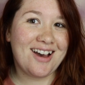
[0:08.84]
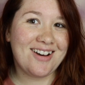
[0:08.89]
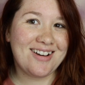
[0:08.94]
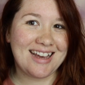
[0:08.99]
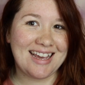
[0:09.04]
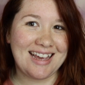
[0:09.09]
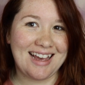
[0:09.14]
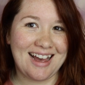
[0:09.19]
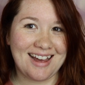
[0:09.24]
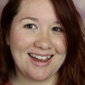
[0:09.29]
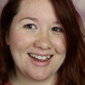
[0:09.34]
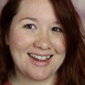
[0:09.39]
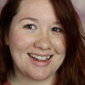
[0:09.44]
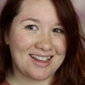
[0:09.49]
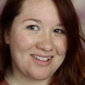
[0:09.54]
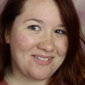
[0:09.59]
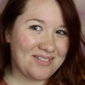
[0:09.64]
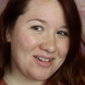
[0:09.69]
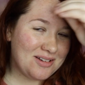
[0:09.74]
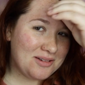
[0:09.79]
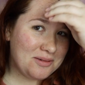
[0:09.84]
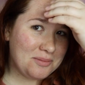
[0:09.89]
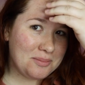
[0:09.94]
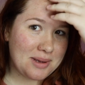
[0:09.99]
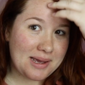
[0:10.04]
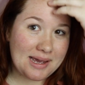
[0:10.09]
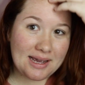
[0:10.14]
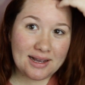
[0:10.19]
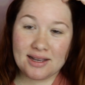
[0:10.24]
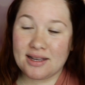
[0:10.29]
Okay, hi, welcome
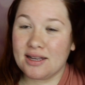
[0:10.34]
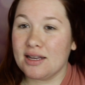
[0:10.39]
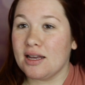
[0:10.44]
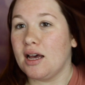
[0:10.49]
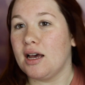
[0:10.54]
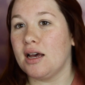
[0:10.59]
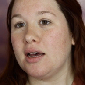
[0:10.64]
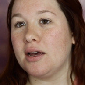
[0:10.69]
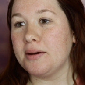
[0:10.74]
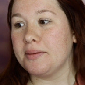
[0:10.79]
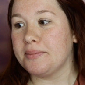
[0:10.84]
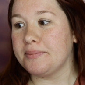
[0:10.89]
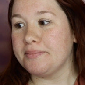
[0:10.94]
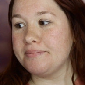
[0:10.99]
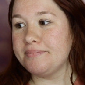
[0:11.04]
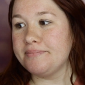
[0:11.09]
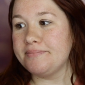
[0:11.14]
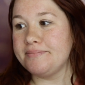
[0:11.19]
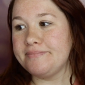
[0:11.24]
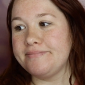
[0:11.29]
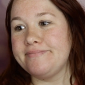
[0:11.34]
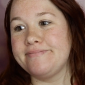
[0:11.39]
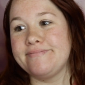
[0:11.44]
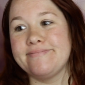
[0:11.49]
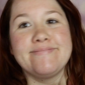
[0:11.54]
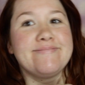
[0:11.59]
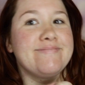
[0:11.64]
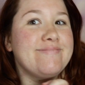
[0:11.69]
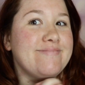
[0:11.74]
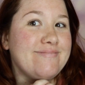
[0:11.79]
back. Now
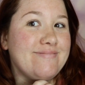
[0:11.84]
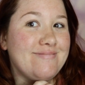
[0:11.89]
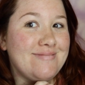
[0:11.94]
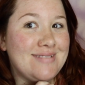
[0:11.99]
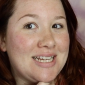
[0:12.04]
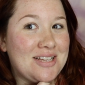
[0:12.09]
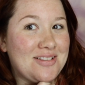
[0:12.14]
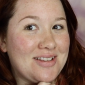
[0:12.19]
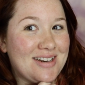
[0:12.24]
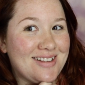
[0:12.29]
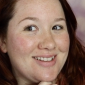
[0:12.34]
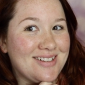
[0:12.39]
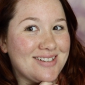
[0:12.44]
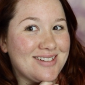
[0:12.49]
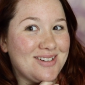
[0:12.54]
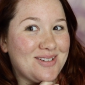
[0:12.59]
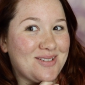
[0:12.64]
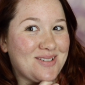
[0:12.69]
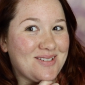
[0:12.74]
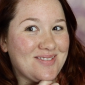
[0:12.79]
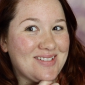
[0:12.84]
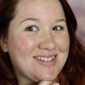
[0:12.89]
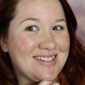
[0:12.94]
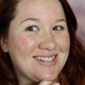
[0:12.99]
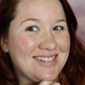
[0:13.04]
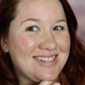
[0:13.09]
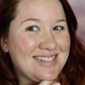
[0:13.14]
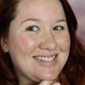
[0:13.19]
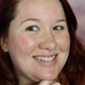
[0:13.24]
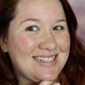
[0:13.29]
that I look
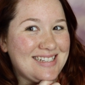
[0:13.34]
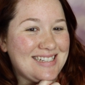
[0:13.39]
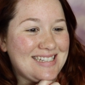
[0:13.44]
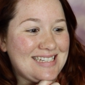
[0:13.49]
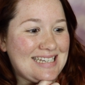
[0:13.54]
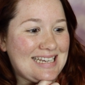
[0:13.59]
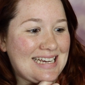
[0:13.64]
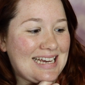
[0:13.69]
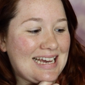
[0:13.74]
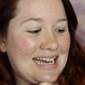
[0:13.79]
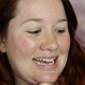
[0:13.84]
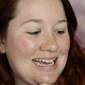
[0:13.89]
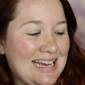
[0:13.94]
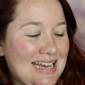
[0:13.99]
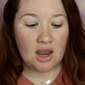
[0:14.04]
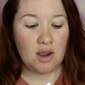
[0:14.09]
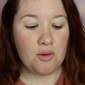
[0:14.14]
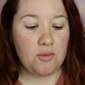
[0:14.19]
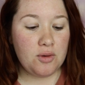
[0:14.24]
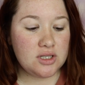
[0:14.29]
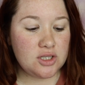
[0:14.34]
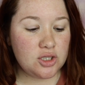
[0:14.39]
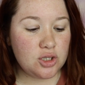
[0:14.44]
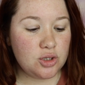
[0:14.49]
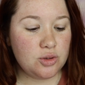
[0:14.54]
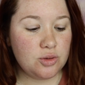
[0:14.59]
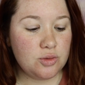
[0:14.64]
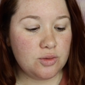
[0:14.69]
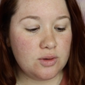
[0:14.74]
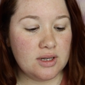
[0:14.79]
normal, yeah, I want
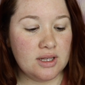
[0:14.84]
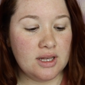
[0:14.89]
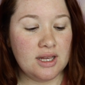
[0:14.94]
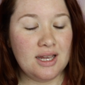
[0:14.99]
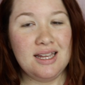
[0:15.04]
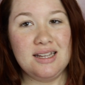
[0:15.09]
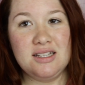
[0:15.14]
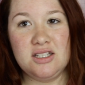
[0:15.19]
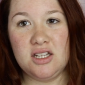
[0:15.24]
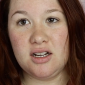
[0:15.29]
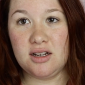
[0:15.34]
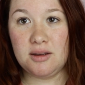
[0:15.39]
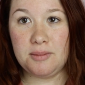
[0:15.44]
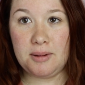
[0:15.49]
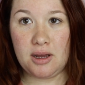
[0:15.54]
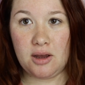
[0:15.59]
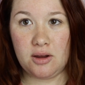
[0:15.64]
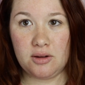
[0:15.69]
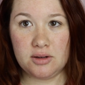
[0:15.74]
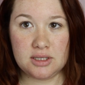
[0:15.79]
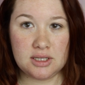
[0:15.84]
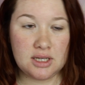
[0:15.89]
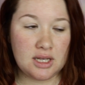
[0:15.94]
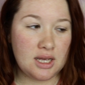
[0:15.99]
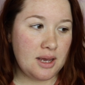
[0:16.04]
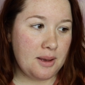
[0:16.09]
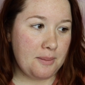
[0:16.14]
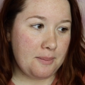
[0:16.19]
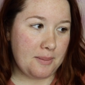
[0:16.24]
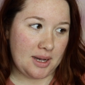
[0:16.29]
to talk about
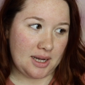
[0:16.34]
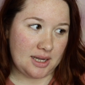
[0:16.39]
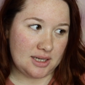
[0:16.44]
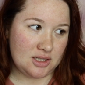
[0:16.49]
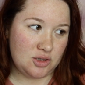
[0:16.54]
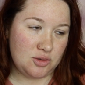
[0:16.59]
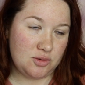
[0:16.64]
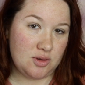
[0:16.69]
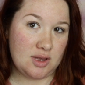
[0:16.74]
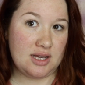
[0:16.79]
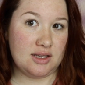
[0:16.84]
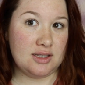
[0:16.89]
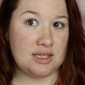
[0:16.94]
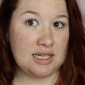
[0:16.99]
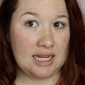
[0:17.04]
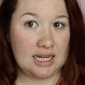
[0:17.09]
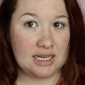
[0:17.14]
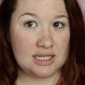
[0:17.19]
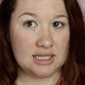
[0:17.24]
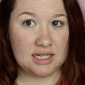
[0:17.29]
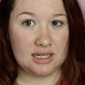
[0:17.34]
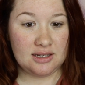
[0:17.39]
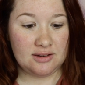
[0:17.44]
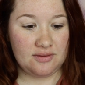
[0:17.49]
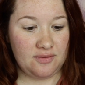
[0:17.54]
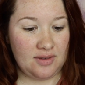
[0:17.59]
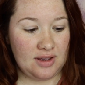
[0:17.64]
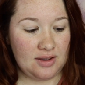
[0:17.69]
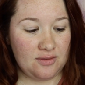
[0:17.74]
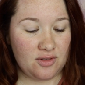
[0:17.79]
my 2018
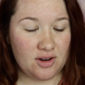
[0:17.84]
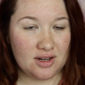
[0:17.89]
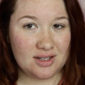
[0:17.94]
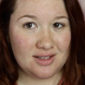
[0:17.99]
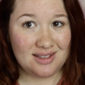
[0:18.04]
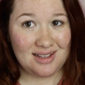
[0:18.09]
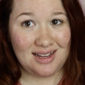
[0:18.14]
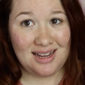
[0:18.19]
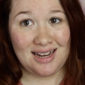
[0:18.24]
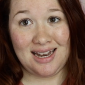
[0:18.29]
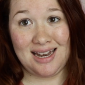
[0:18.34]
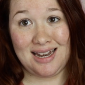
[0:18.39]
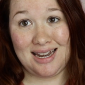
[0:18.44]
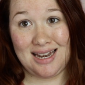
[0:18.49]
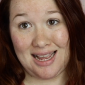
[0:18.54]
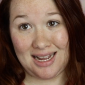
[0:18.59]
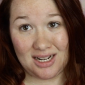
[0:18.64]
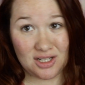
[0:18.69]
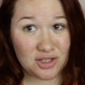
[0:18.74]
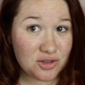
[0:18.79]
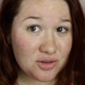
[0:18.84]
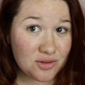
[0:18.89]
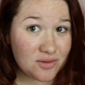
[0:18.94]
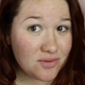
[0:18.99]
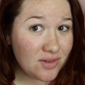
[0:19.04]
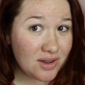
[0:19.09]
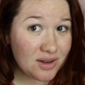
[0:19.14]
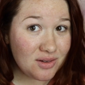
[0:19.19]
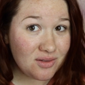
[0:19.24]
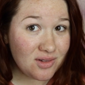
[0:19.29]
favorites and not so
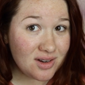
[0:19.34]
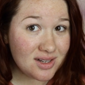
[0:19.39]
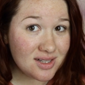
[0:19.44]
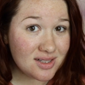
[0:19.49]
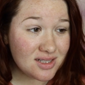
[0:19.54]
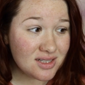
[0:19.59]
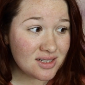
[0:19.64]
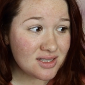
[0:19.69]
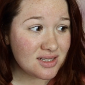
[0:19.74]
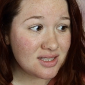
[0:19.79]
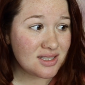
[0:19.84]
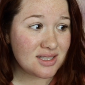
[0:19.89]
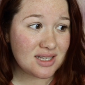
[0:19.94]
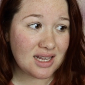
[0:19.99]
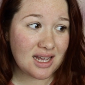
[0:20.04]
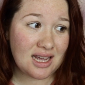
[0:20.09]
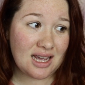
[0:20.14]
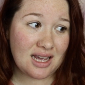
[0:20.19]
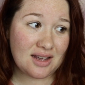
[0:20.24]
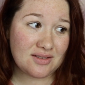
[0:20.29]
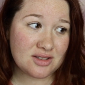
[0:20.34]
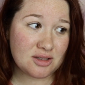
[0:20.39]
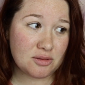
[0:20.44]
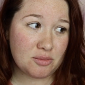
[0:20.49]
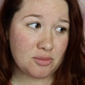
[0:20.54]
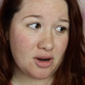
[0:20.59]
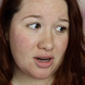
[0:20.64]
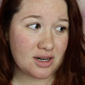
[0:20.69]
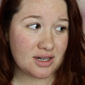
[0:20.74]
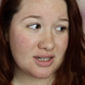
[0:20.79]
favorites. I have some
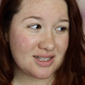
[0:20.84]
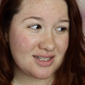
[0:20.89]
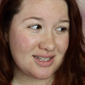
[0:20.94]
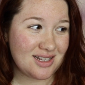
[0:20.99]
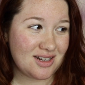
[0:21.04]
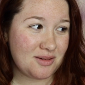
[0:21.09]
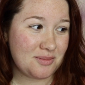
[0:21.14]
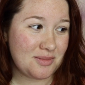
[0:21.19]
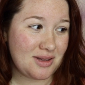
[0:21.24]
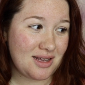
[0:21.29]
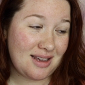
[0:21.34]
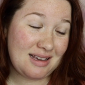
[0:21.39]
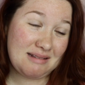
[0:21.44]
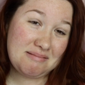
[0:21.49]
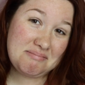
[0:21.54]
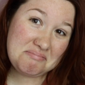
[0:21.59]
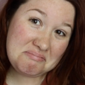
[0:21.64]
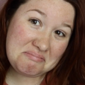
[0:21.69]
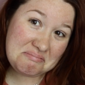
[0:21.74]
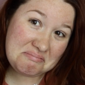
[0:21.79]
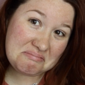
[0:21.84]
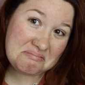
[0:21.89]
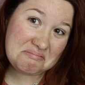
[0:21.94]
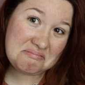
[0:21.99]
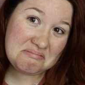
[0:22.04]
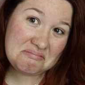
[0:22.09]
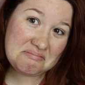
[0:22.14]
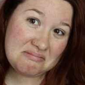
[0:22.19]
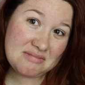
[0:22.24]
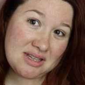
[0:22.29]
products that I'm like,
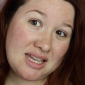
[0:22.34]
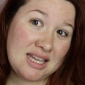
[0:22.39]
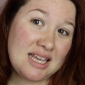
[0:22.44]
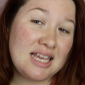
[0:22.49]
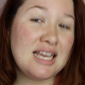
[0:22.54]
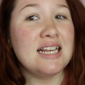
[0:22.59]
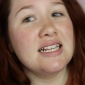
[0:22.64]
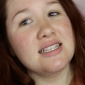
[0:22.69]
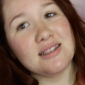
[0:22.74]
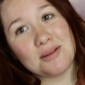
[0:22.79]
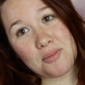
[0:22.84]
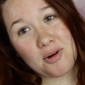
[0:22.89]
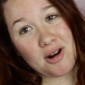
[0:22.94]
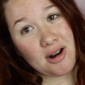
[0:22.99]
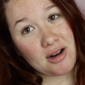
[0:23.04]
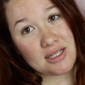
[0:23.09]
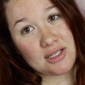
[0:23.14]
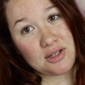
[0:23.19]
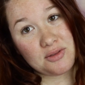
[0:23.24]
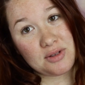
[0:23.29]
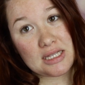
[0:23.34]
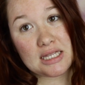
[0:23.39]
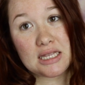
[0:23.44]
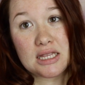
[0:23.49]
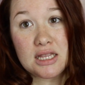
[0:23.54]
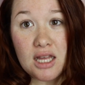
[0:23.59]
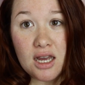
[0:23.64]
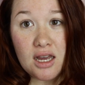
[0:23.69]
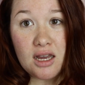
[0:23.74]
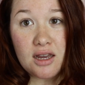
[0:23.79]
some products I really
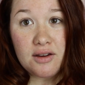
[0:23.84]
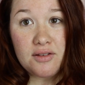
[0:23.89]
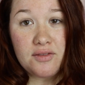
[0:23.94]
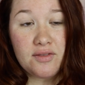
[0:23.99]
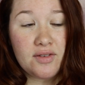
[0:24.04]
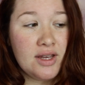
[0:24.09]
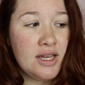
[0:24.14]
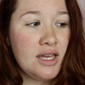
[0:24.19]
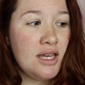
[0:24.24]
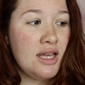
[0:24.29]
love